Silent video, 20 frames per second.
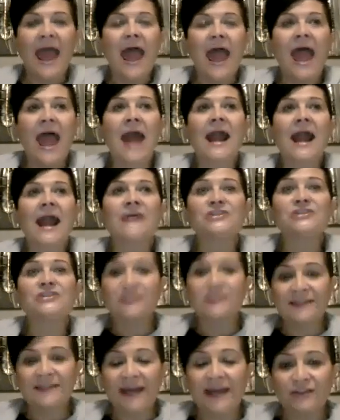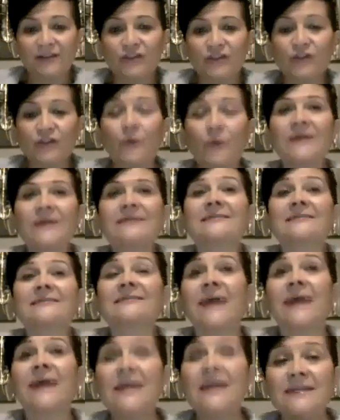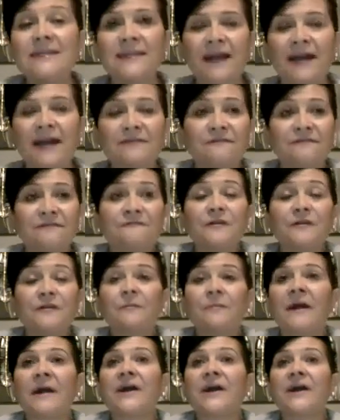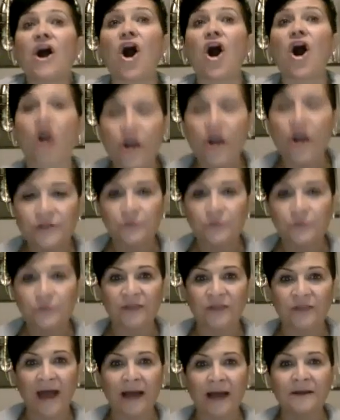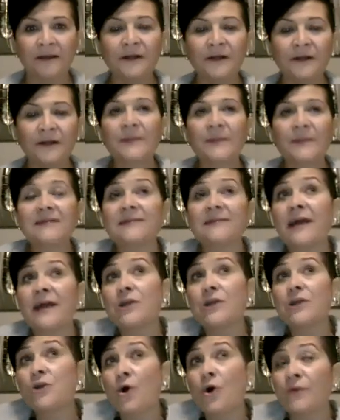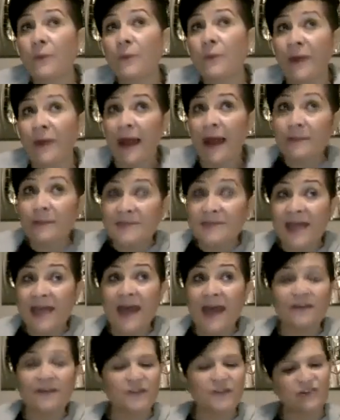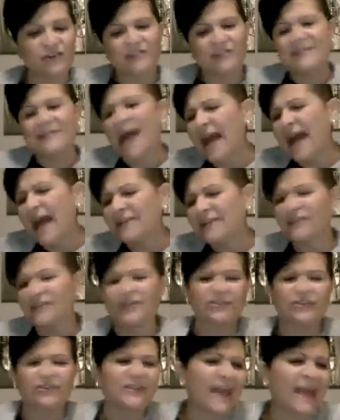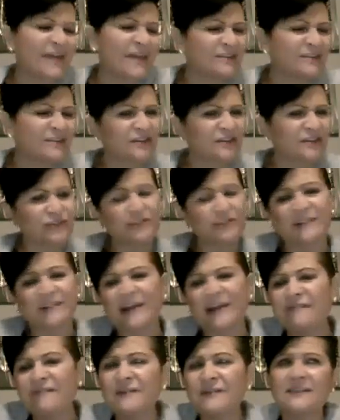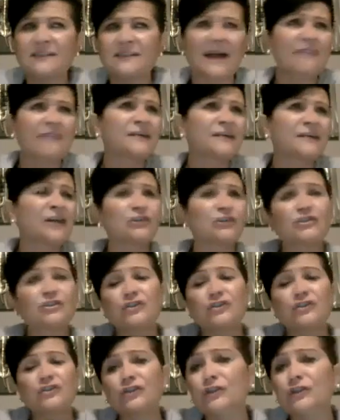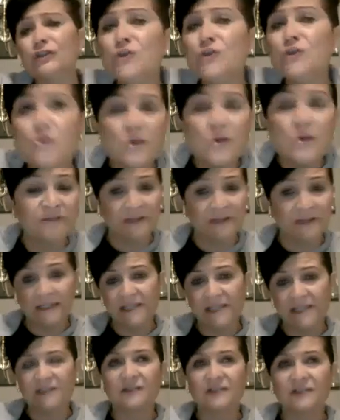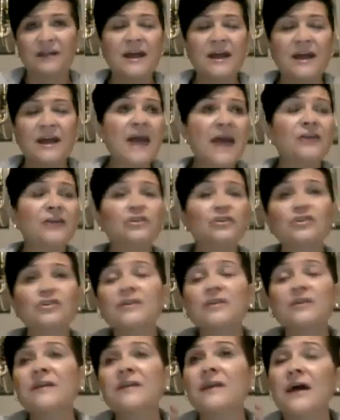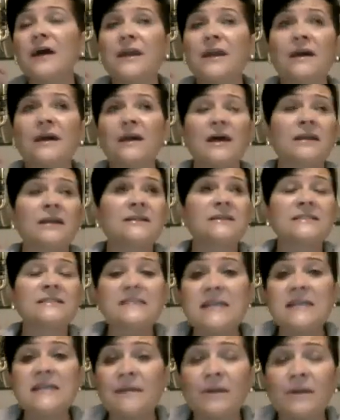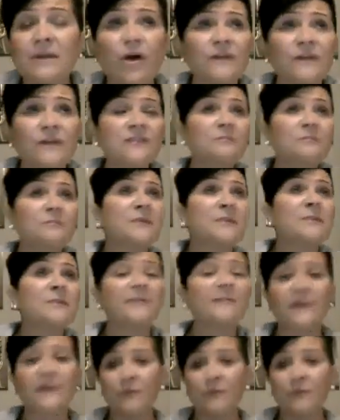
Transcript: And I just get so excited. I fill my heart with that, because I know that when I'm 10, there's 9s, there's 8s, there's 7s. I've got a slew of elites and a team and all these people that